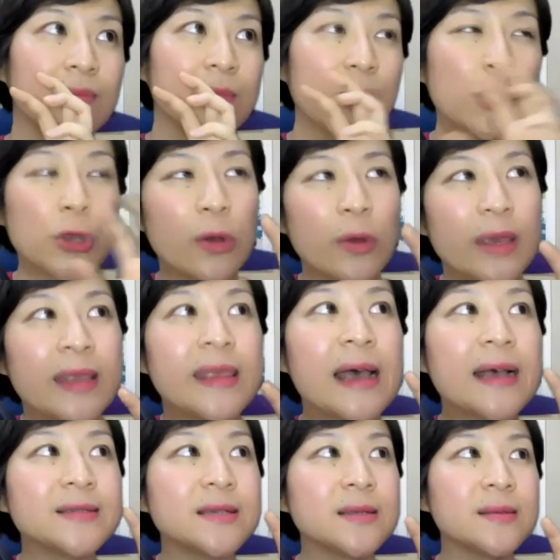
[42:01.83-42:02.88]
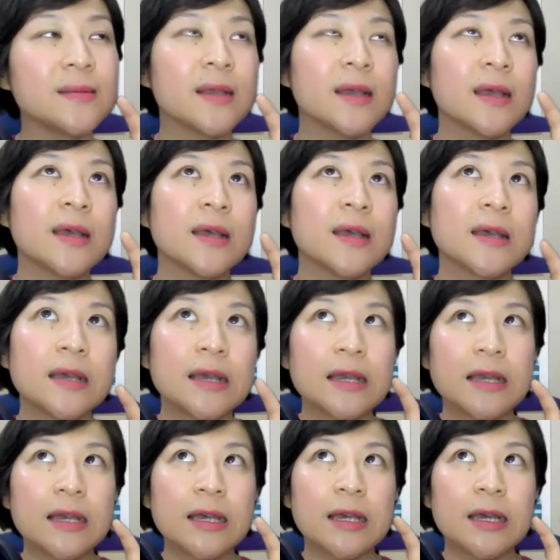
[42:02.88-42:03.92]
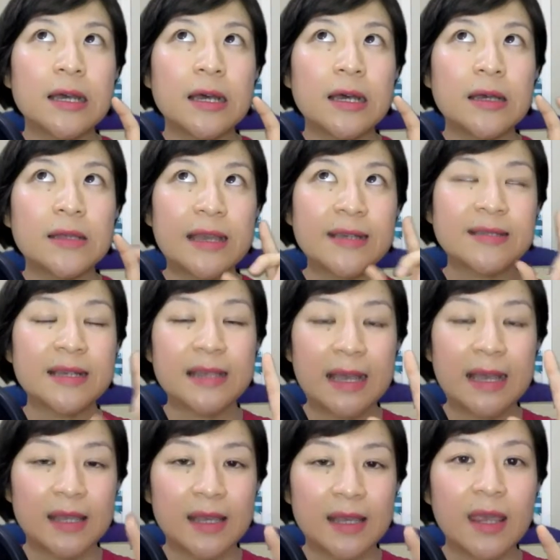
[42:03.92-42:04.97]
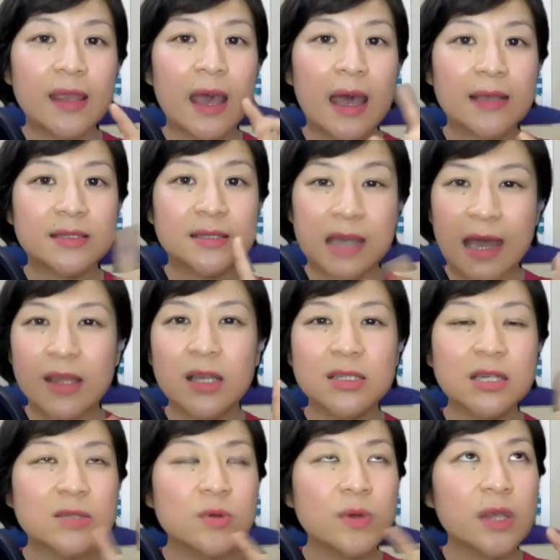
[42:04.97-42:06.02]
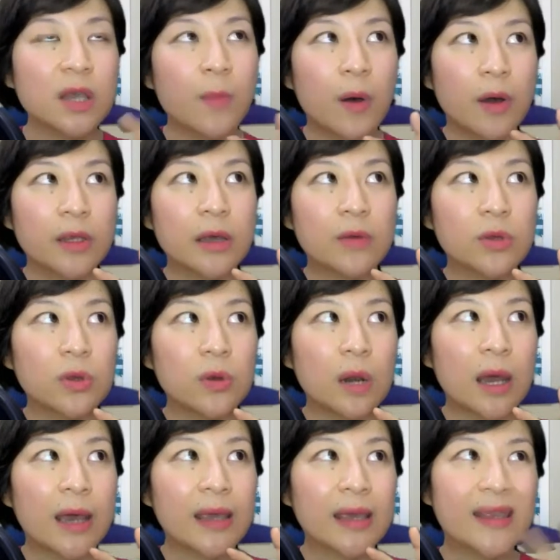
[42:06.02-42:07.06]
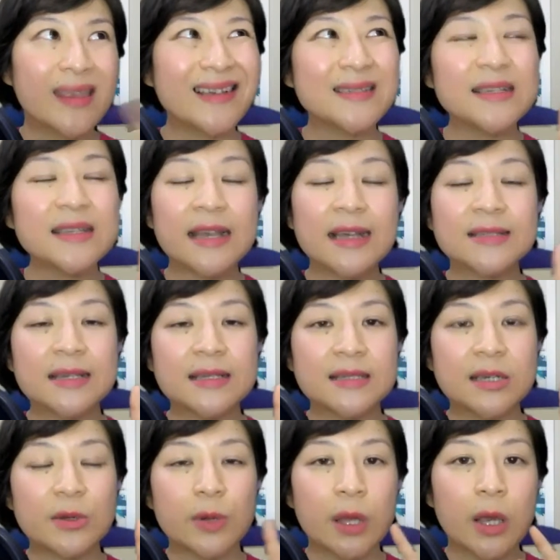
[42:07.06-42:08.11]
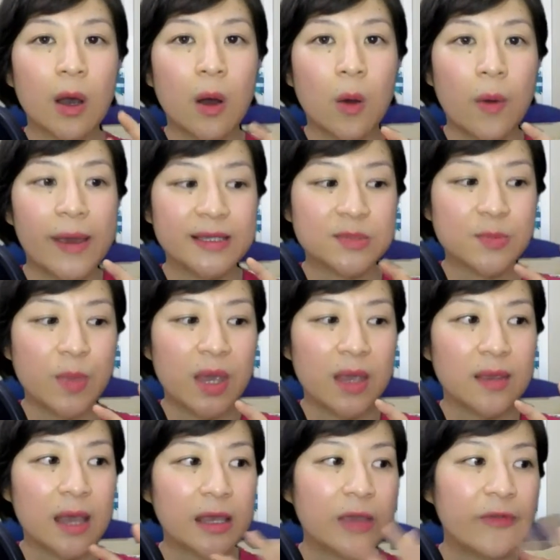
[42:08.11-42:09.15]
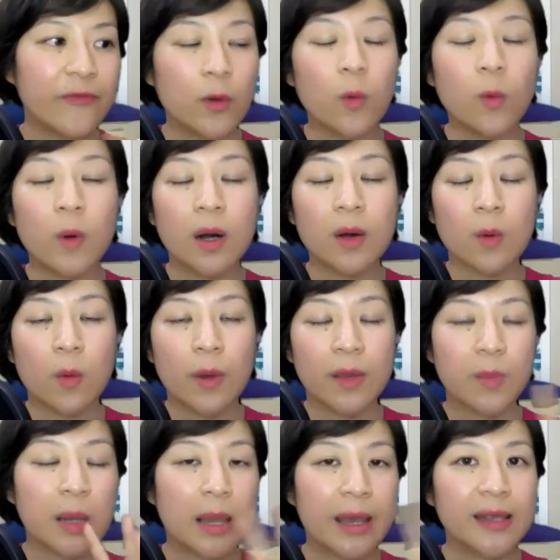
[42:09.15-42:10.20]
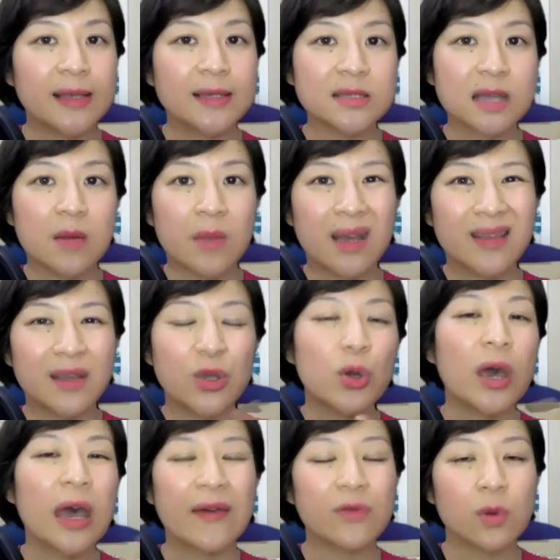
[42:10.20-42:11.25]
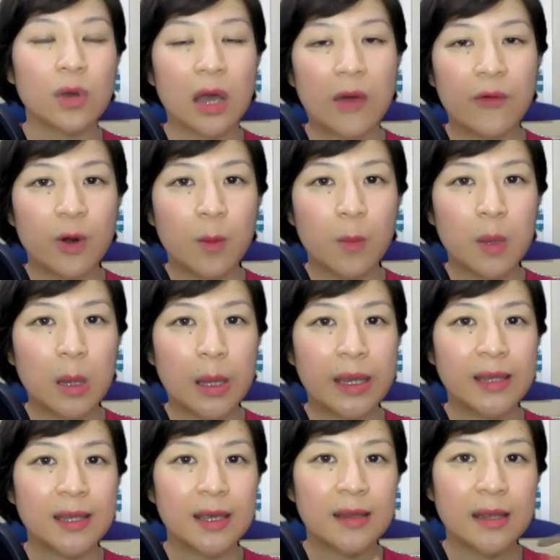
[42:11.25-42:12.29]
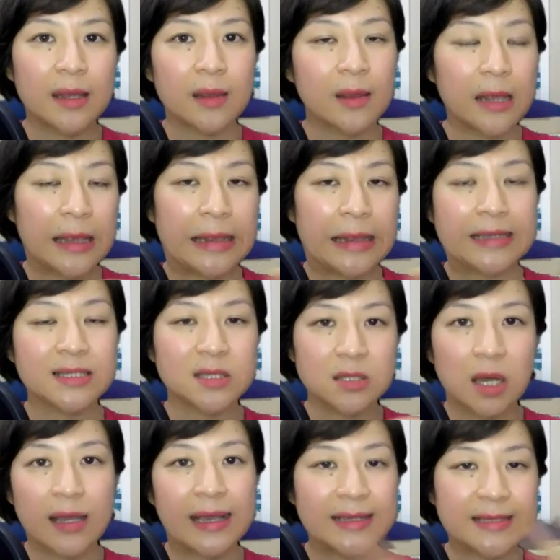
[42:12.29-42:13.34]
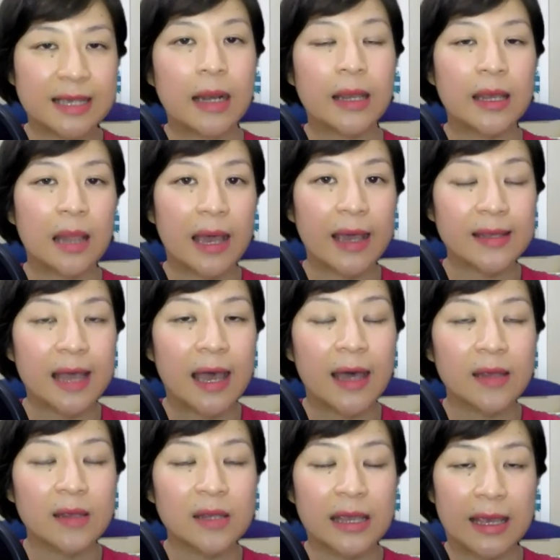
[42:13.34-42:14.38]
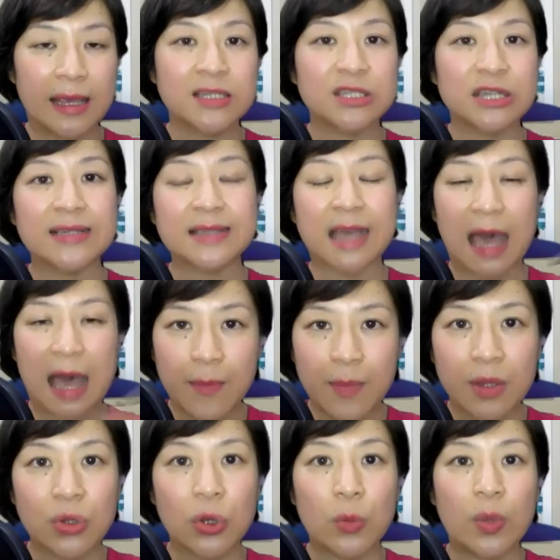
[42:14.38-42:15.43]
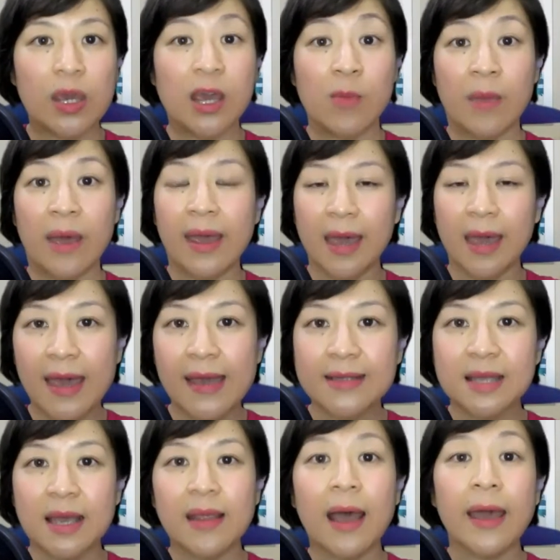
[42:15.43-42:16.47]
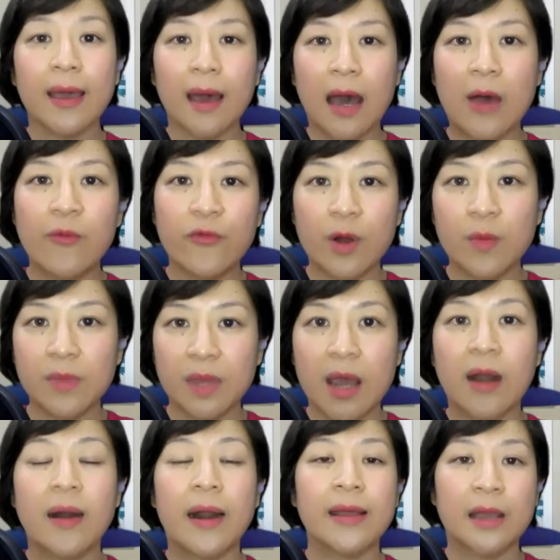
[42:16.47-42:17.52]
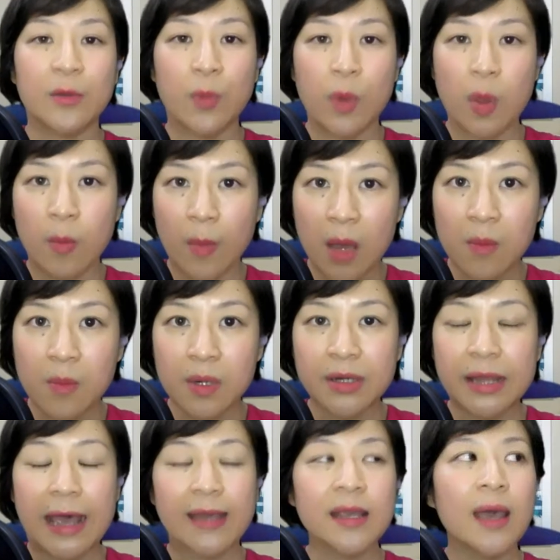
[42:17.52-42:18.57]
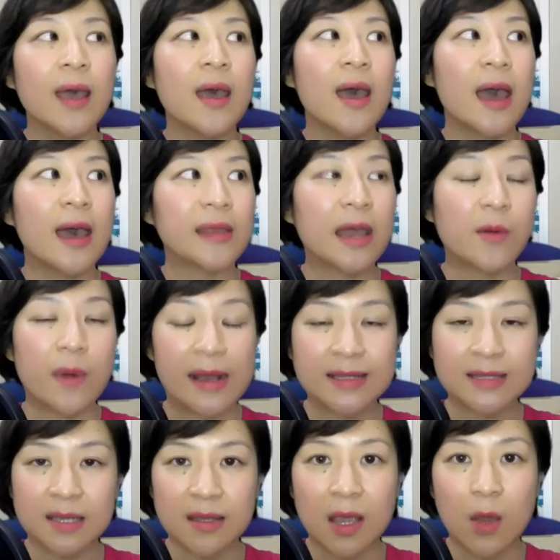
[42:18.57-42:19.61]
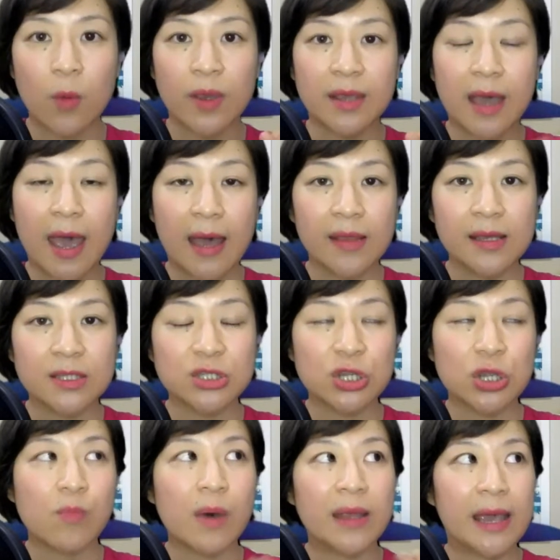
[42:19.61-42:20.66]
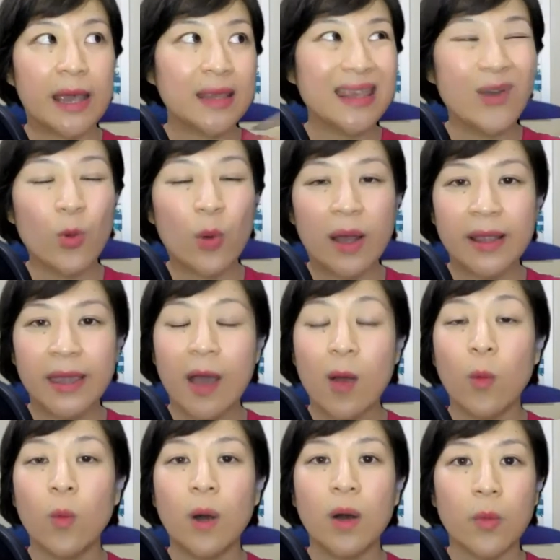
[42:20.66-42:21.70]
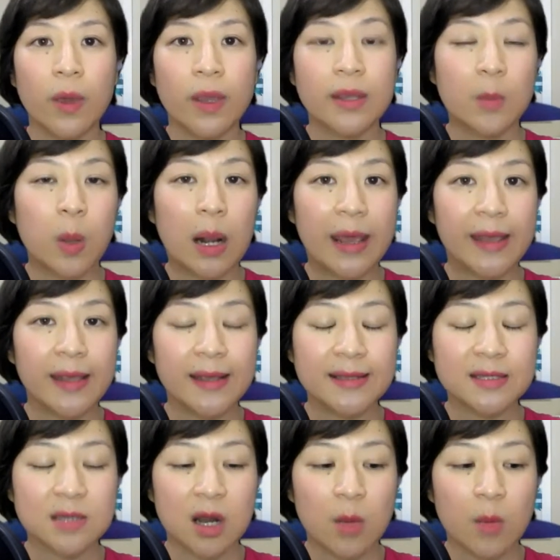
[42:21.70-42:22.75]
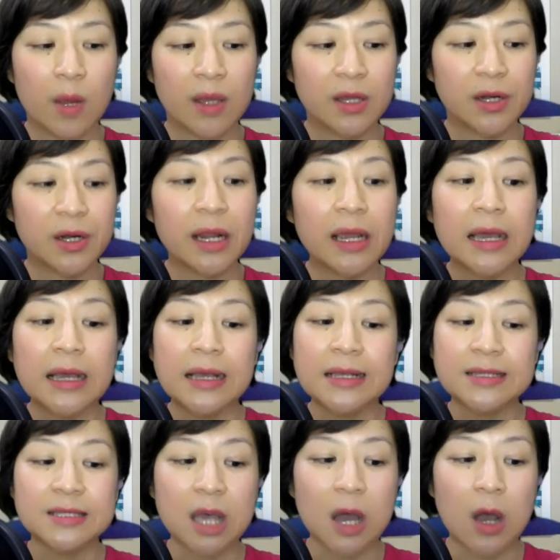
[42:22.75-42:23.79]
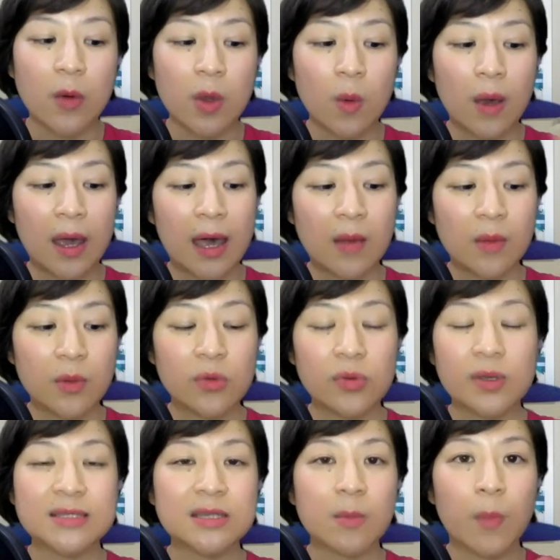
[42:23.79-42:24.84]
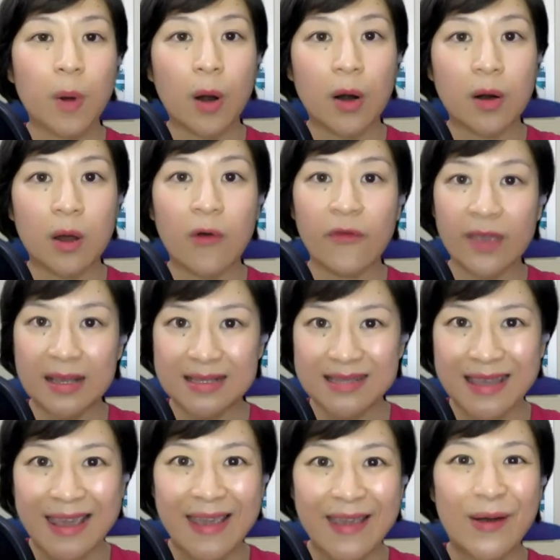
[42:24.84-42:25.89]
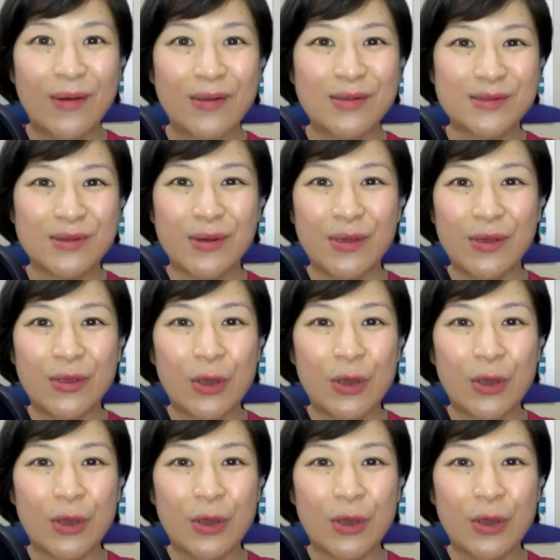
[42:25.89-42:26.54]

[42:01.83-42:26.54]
it doesn't there's another thing that I kind of just want to point out to you. Like, it doesn't necessarily always mean that if you work with Pleaidian Star Mother, you have to come from Pleiadian. It is not exactly like that. It just happened to be in my case that I come from there and I remember that and I resonate with the energy. But anyone can work with the Pleiadian Star Mother. So it will help you to support, obviously, also,